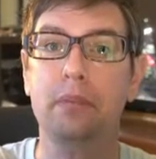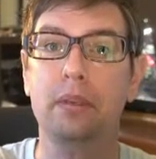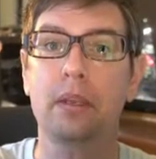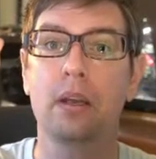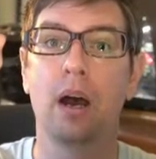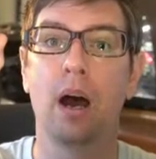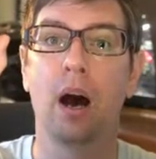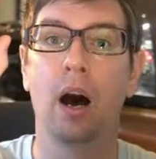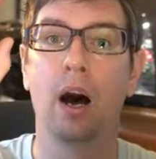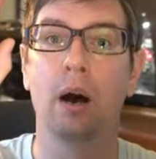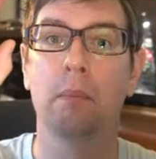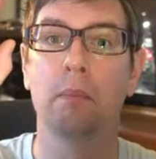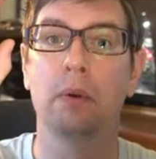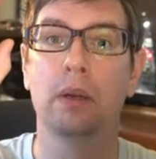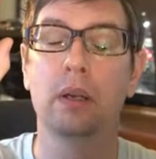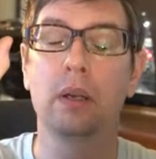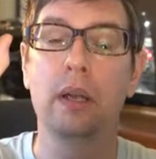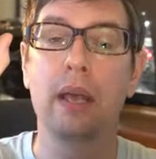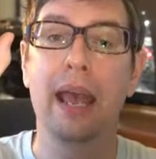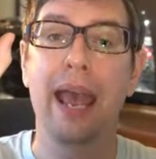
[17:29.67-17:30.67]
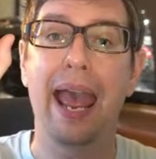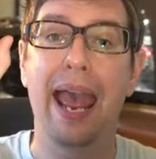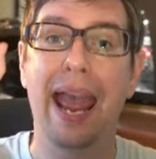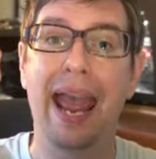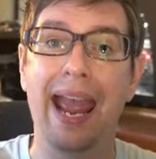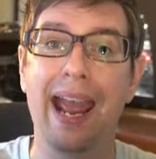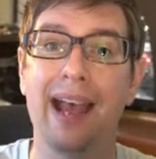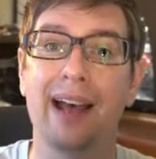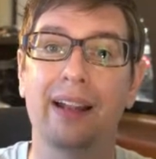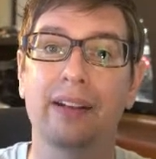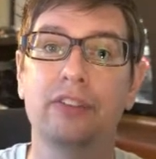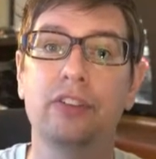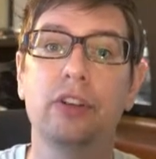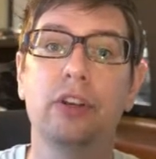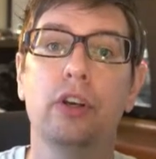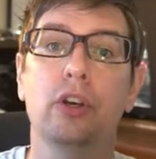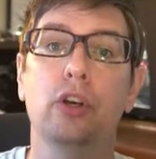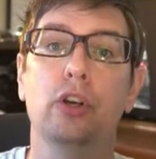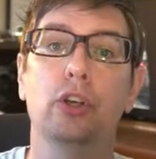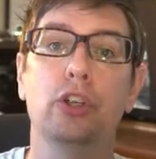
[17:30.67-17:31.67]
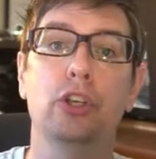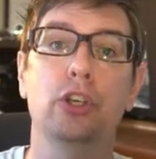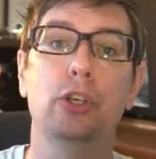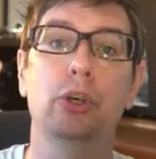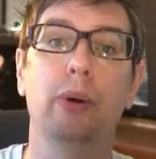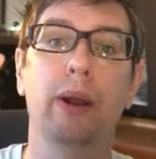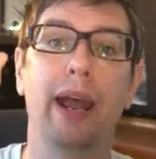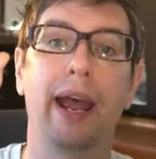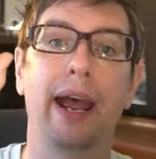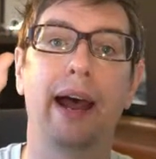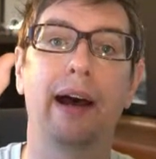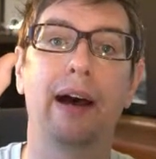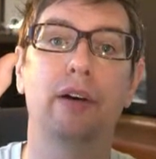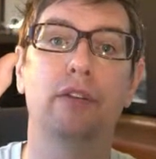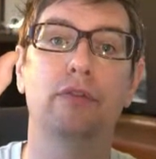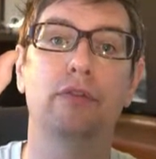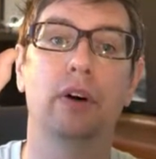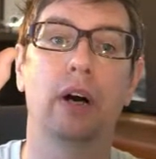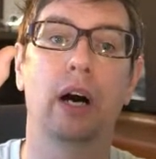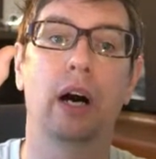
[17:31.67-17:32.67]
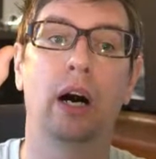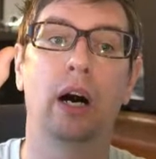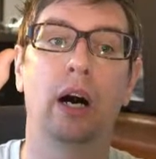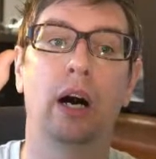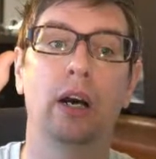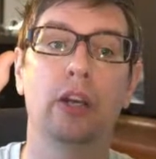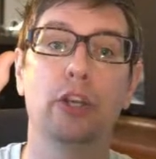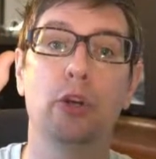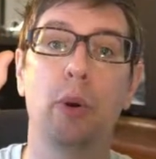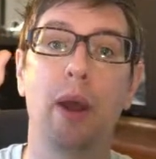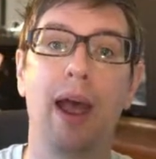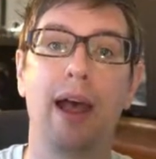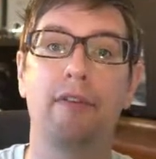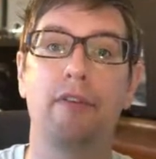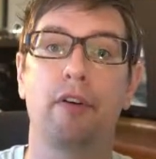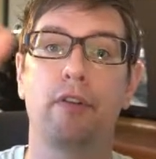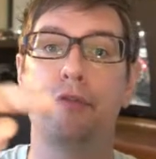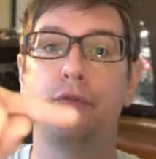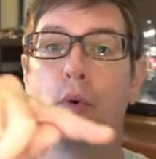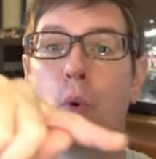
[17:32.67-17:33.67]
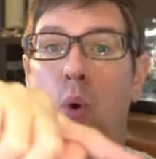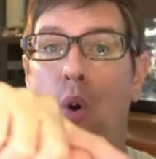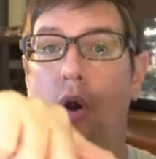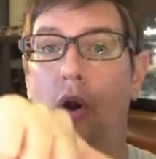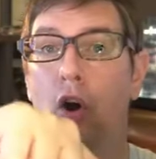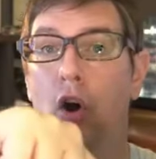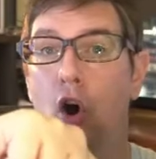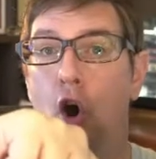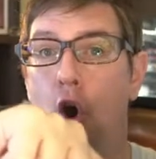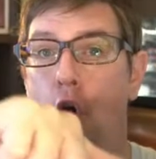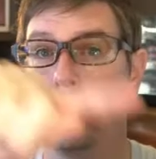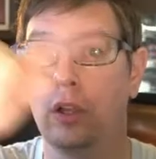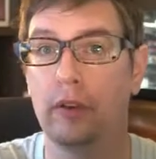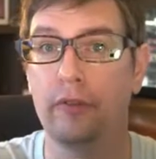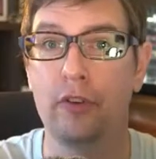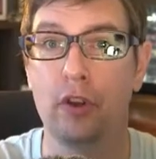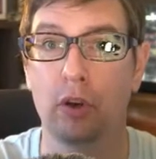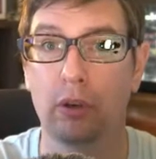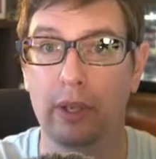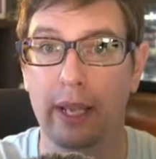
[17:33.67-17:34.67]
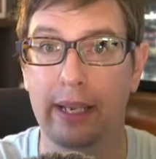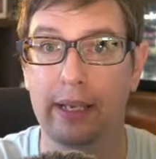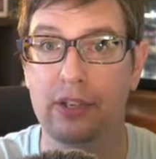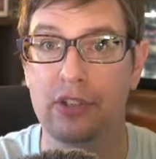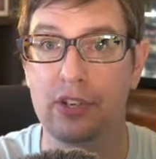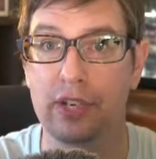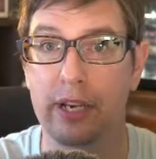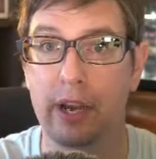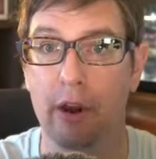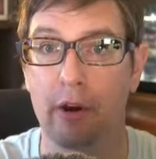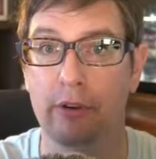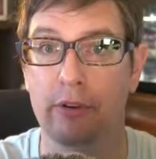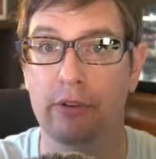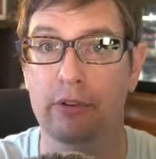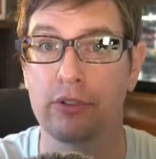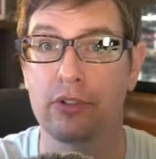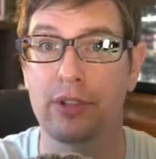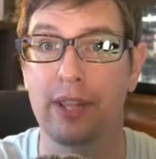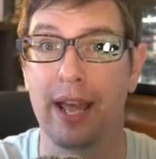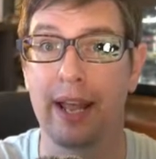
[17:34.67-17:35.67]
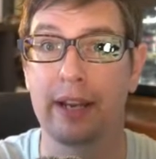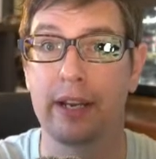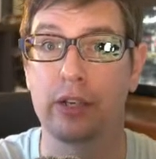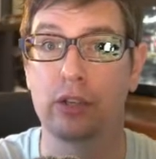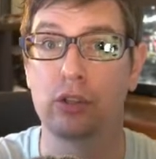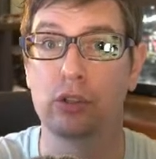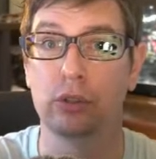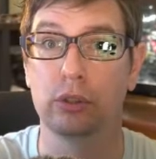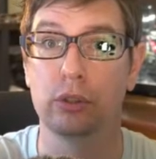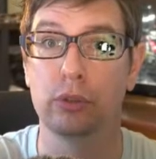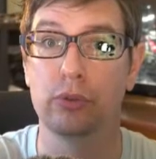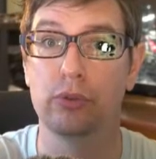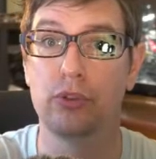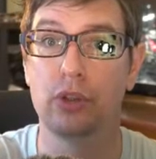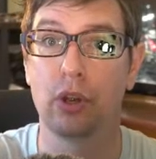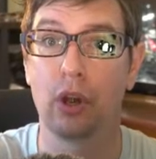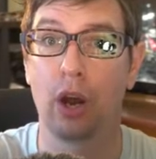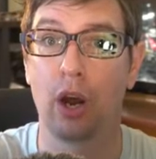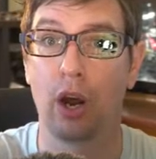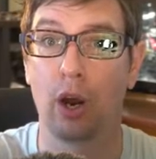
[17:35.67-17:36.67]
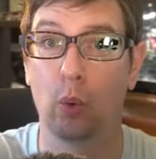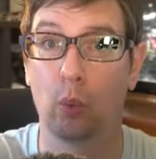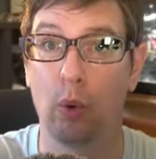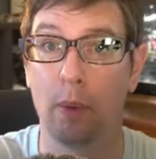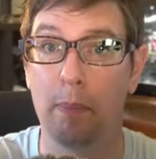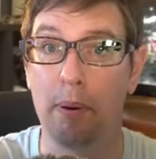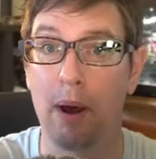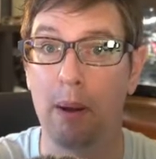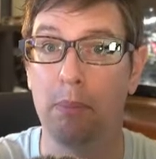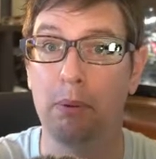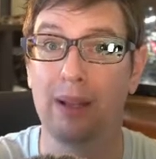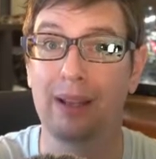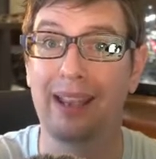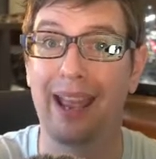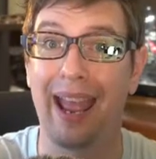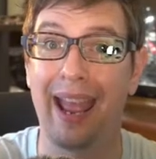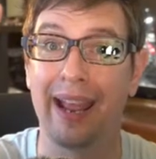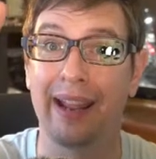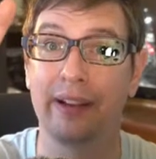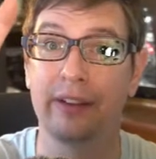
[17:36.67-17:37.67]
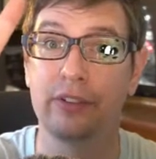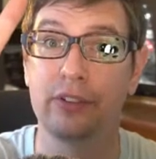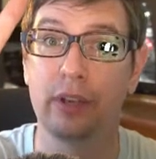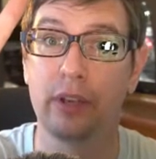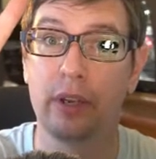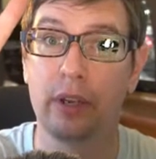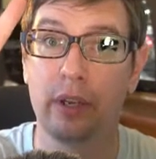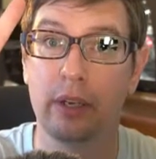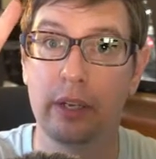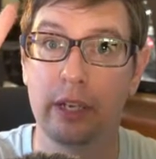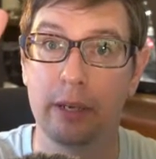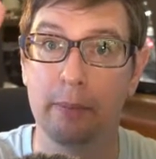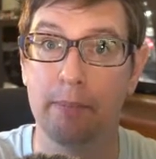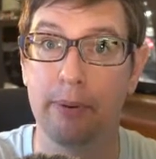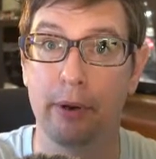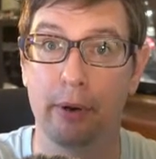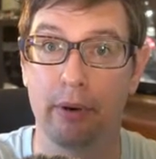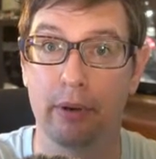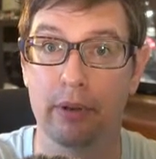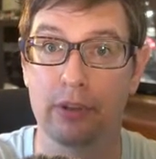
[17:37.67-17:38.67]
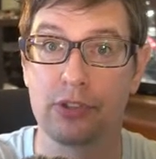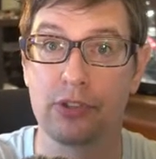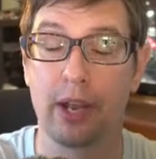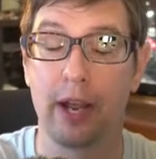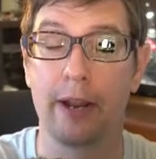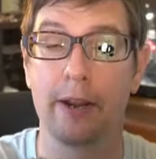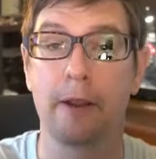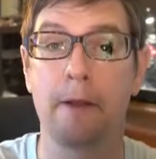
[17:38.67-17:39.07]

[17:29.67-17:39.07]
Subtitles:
and you have it for all of your legacy characters. That includes Republic and Imperial side.